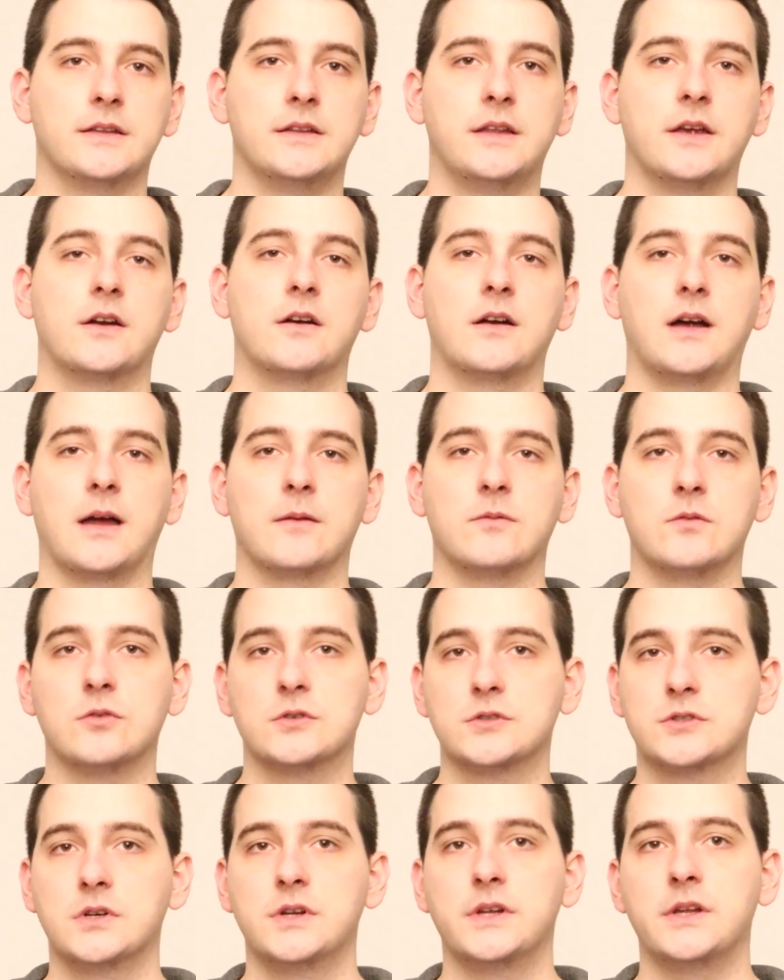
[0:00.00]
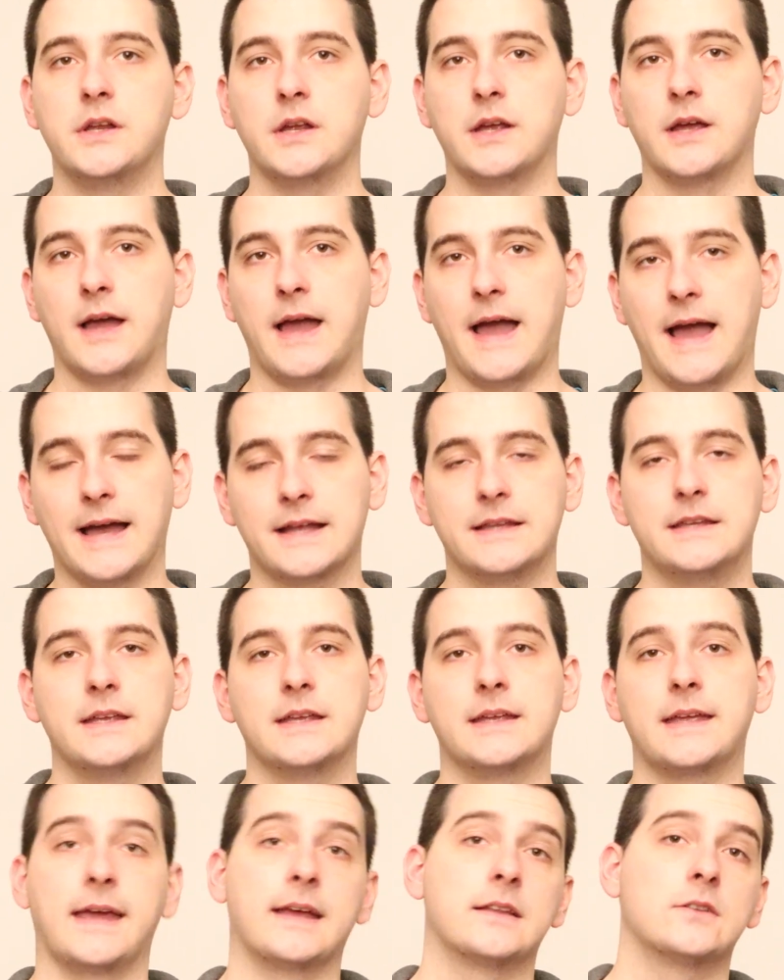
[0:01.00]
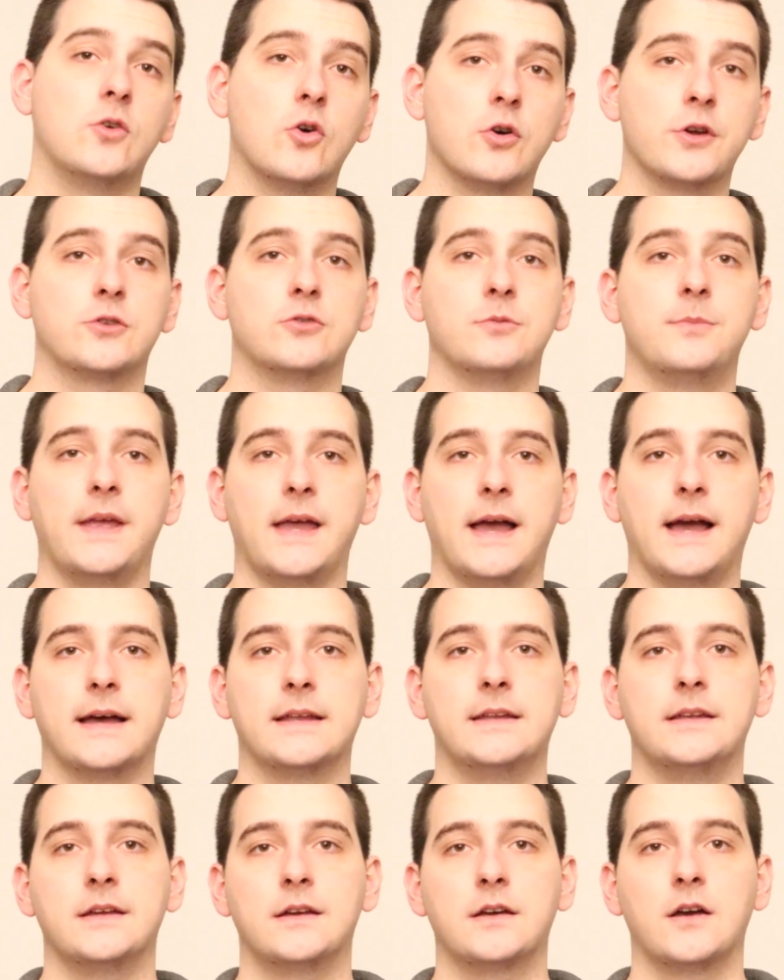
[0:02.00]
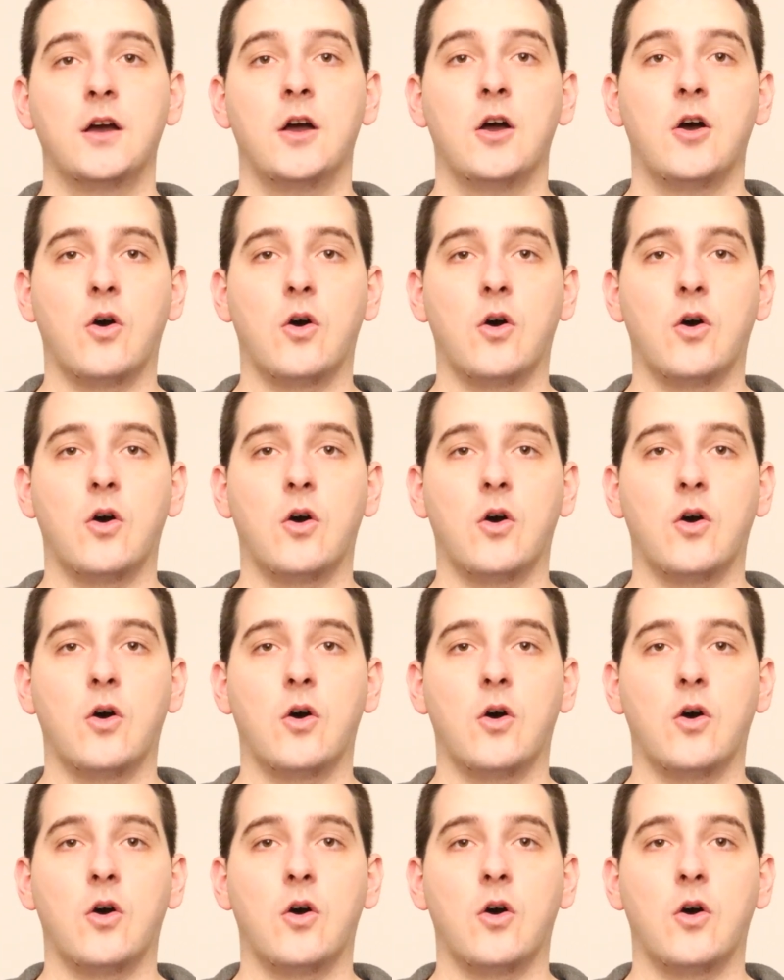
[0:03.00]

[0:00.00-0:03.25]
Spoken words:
There I'm usually adding and going to be adding